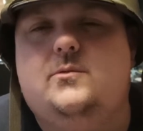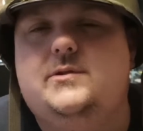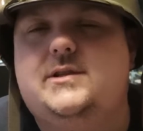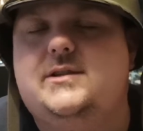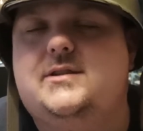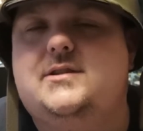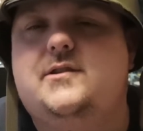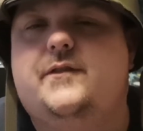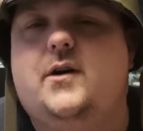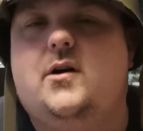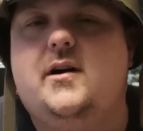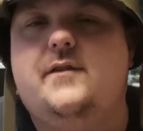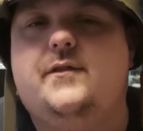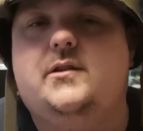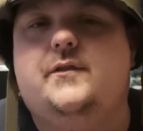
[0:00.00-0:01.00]
Was it
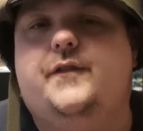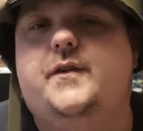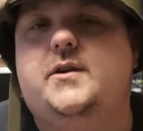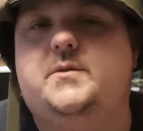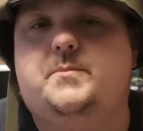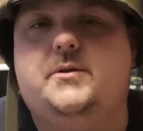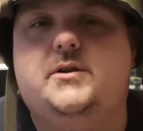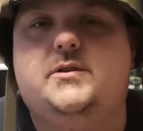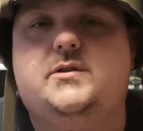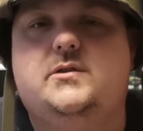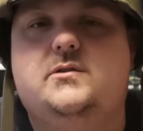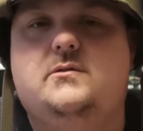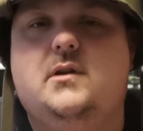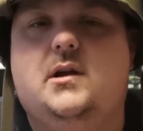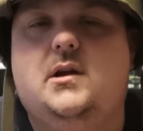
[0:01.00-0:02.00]
Survivor, the
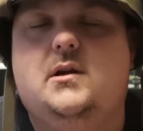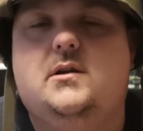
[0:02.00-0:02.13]
first-person